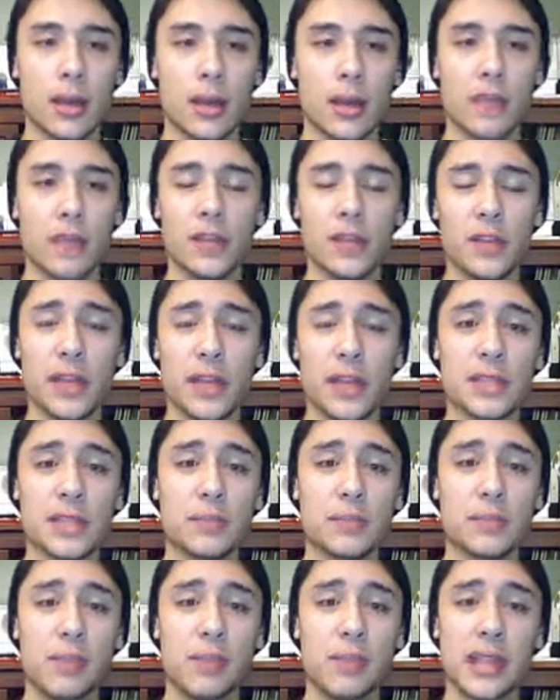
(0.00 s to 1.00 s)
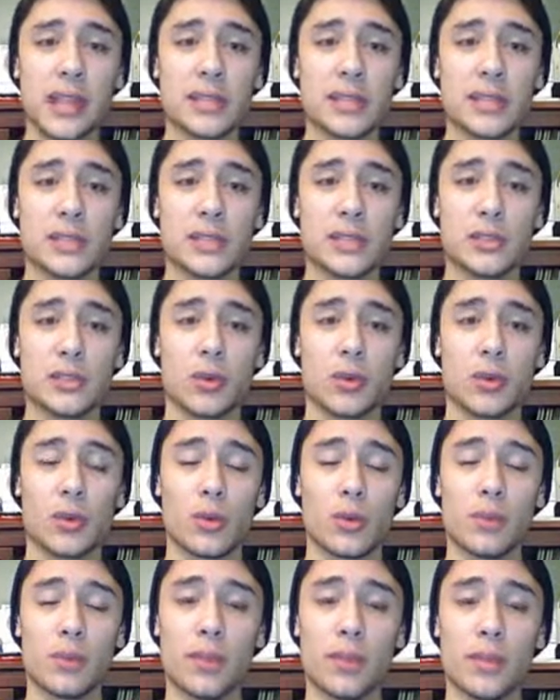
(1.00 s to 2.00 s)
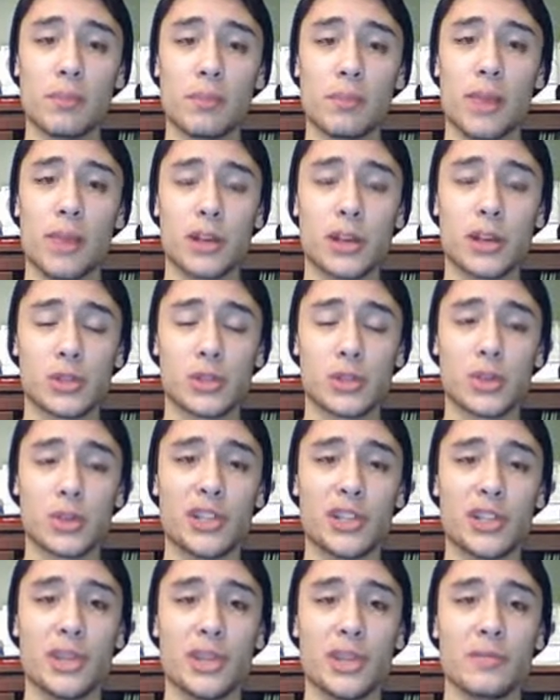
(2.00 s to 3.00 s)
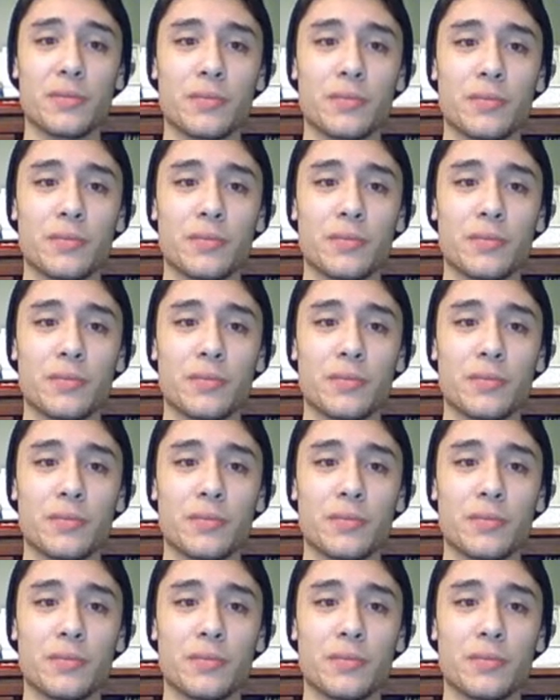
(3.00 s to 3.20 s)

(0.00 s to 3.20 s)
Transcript: I feel like Mega Scizor would have been the better switch in,